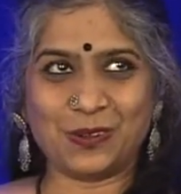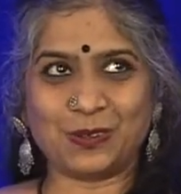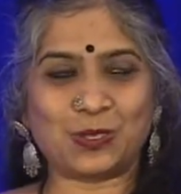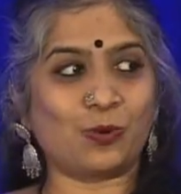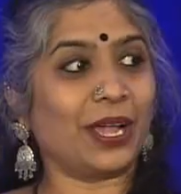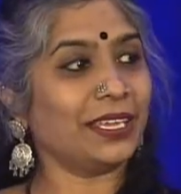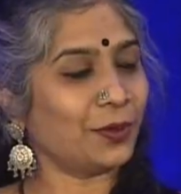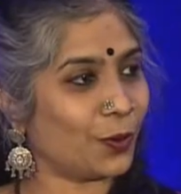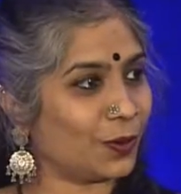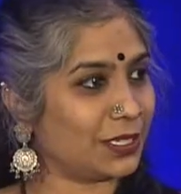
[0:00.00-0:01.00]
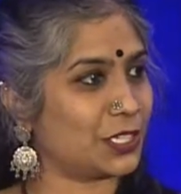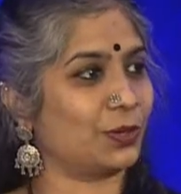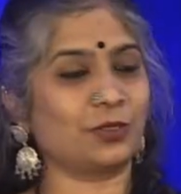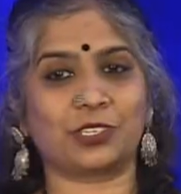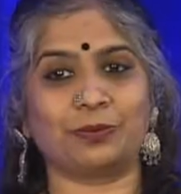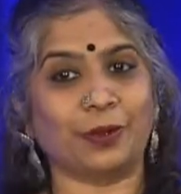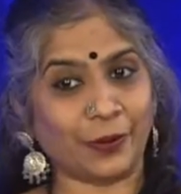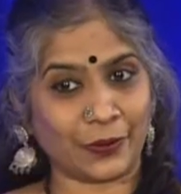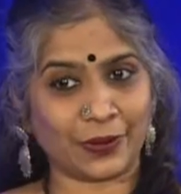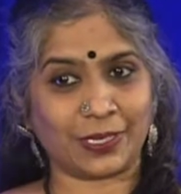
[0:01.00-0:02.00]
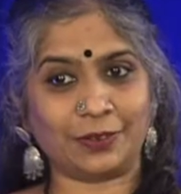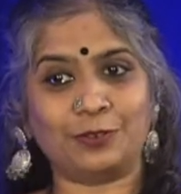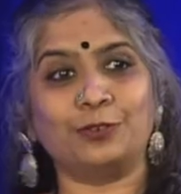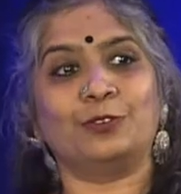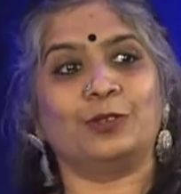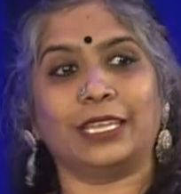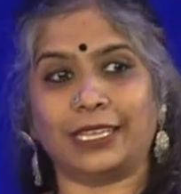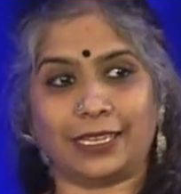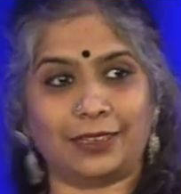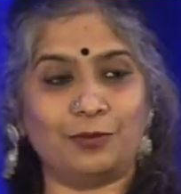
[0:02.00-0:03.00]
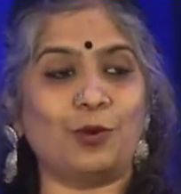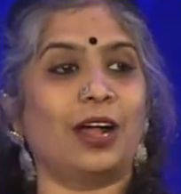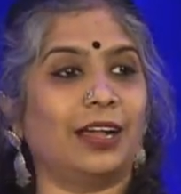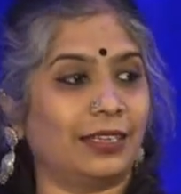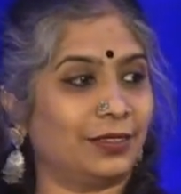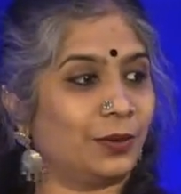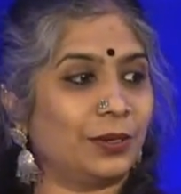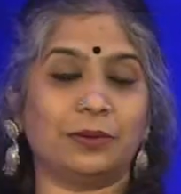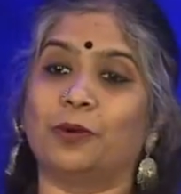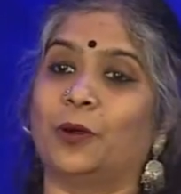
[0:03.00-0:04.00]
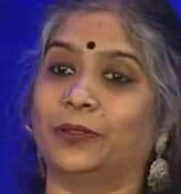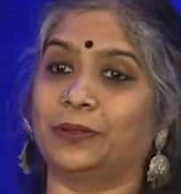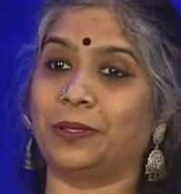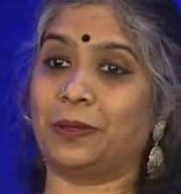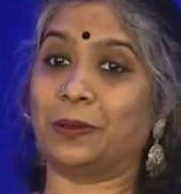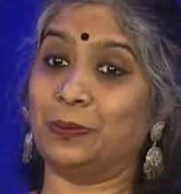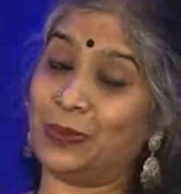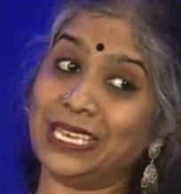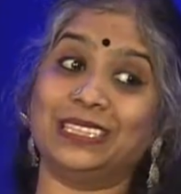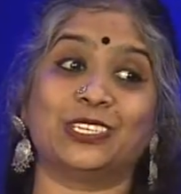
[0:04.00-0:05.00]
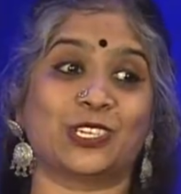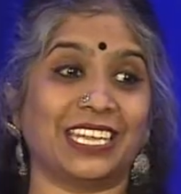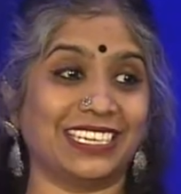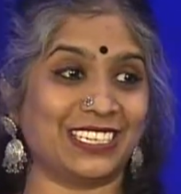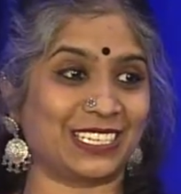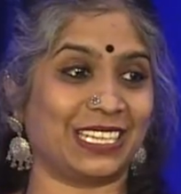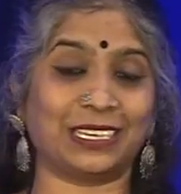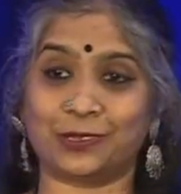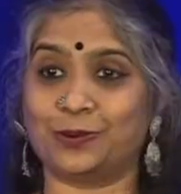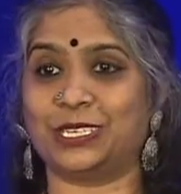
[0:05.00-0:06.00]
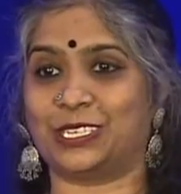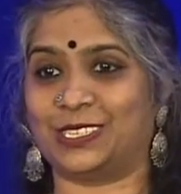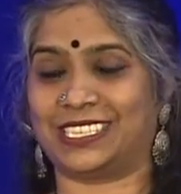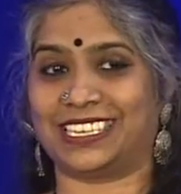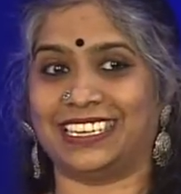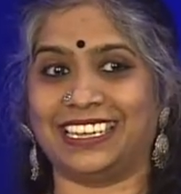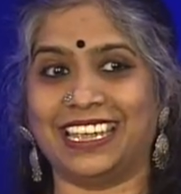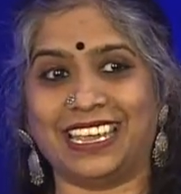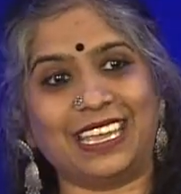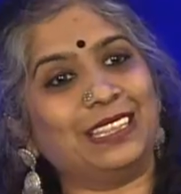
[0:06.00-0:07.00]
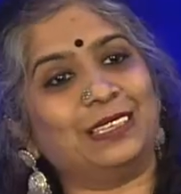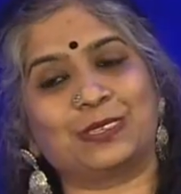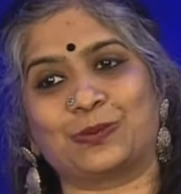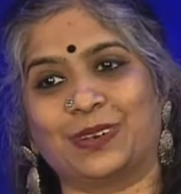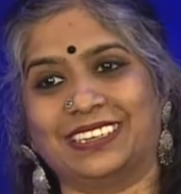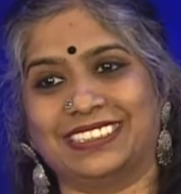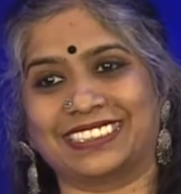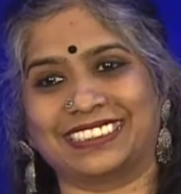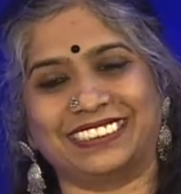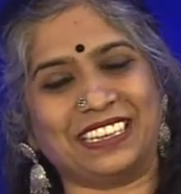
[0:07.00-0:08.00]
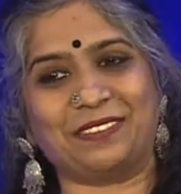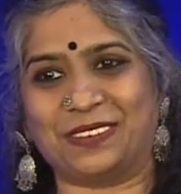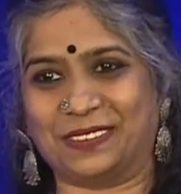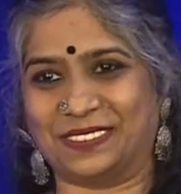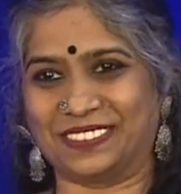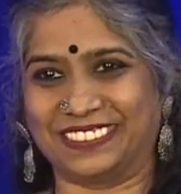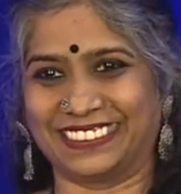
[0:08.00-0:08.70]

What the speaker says: Soyons le changement que vous voulez voir dans le monde. Be the change that you wish to see in this world. Love you.